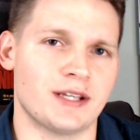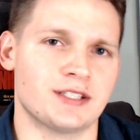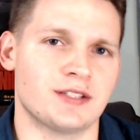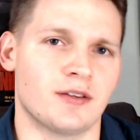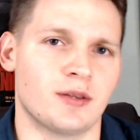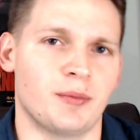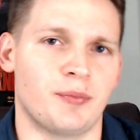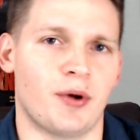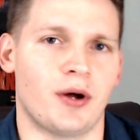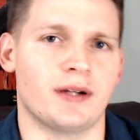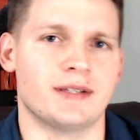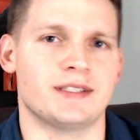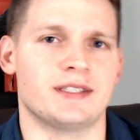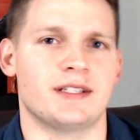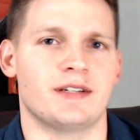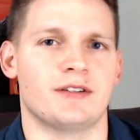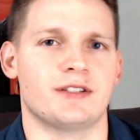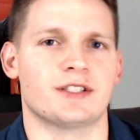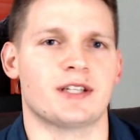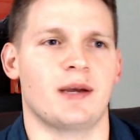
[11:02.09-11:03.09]
of the Bond
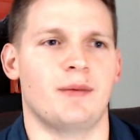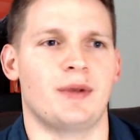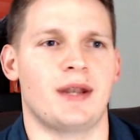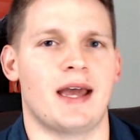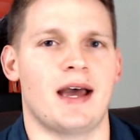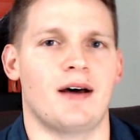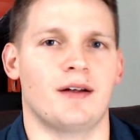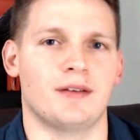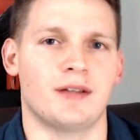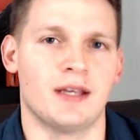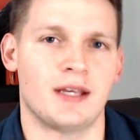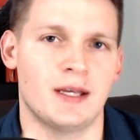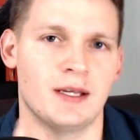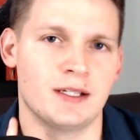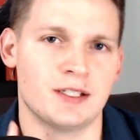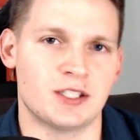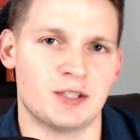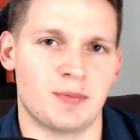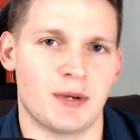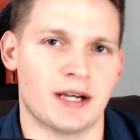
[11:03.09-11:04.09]
series coming out.
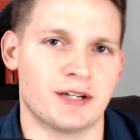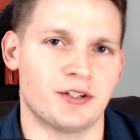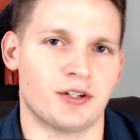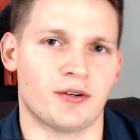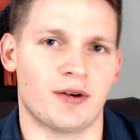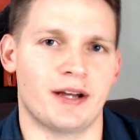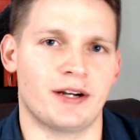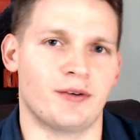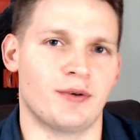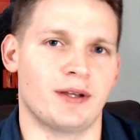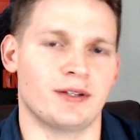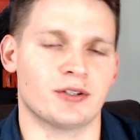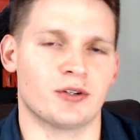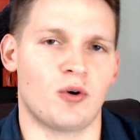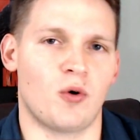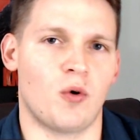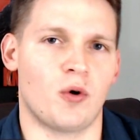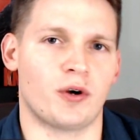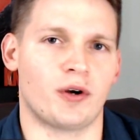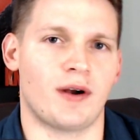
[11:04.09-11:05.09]
Spectre right around the
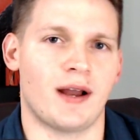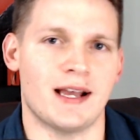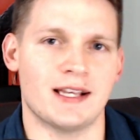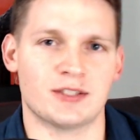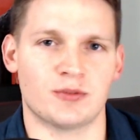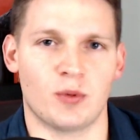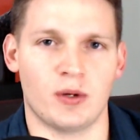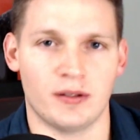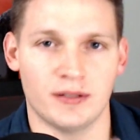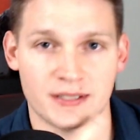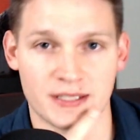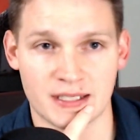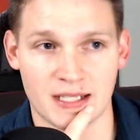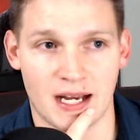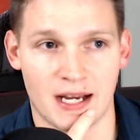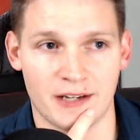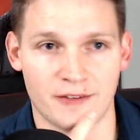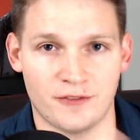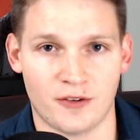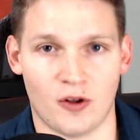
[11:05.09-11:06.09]
corner, as well as
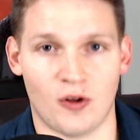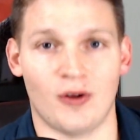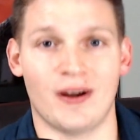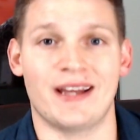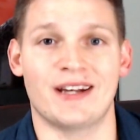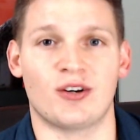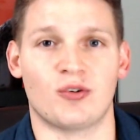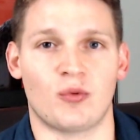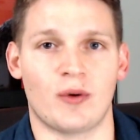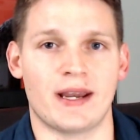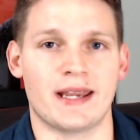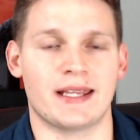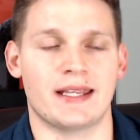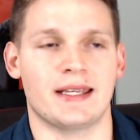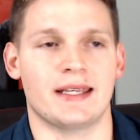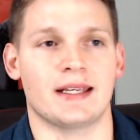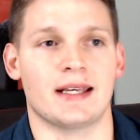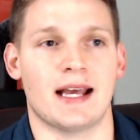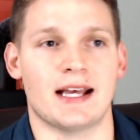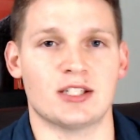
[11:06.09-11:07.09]
Skyfall, and a
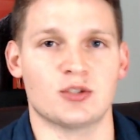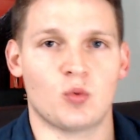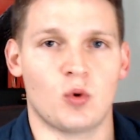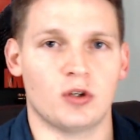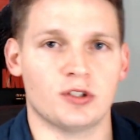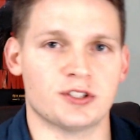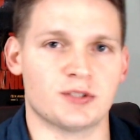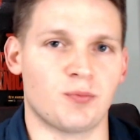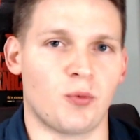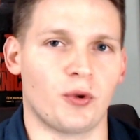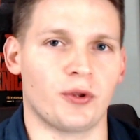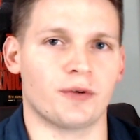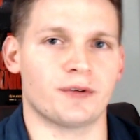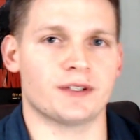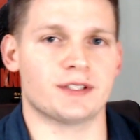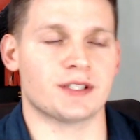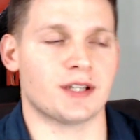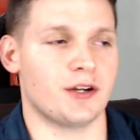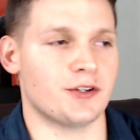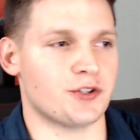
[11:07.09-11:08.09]
ranking, as well as spoiler
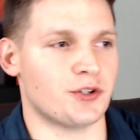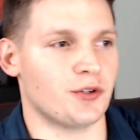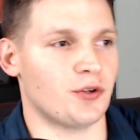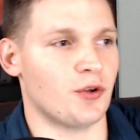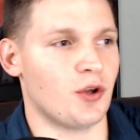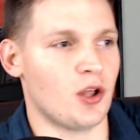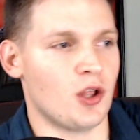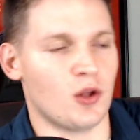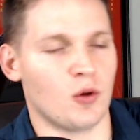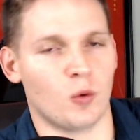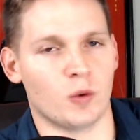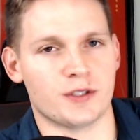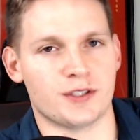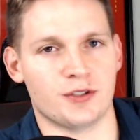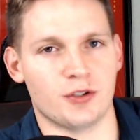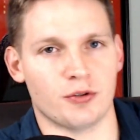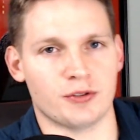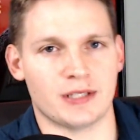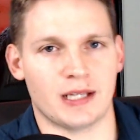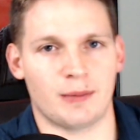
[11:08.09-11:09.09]
discussion once
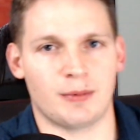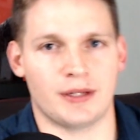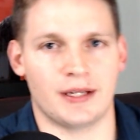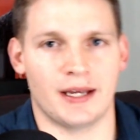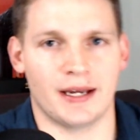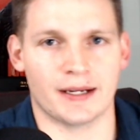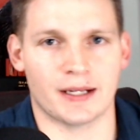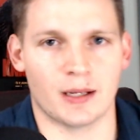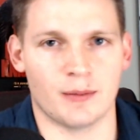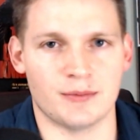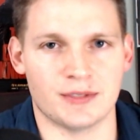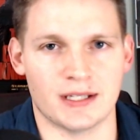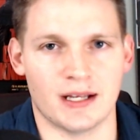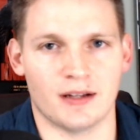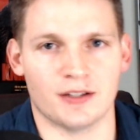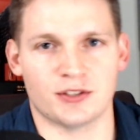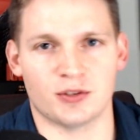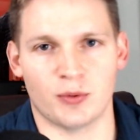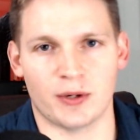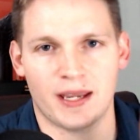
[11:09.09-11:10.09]
No Time to Die comes
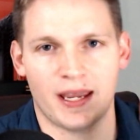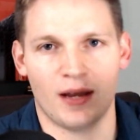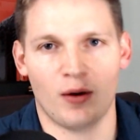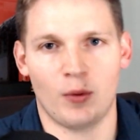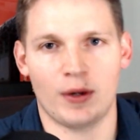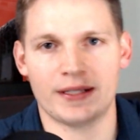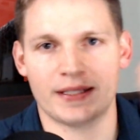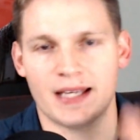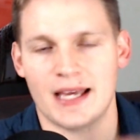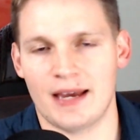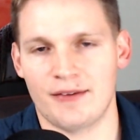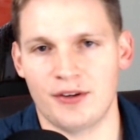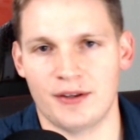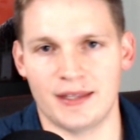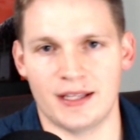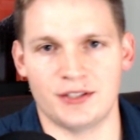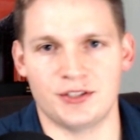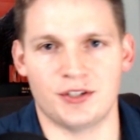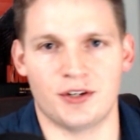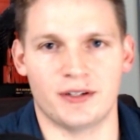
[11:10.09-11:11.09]
out. So we can't wait to have you on
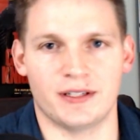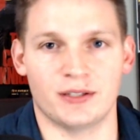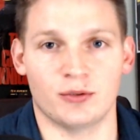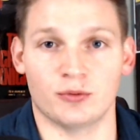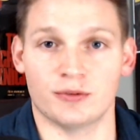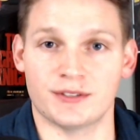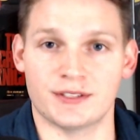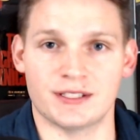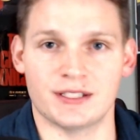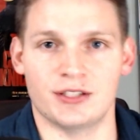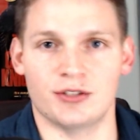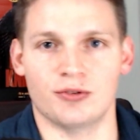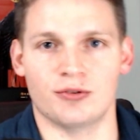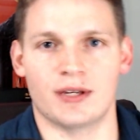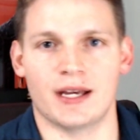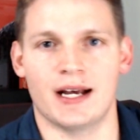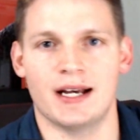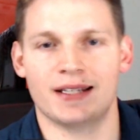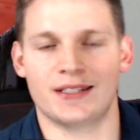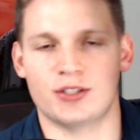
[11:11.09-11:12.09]
that journey, and we'll see you
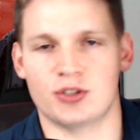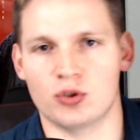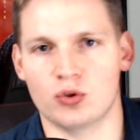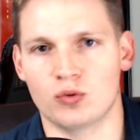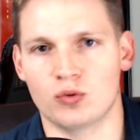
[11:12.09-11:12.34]
guys soon.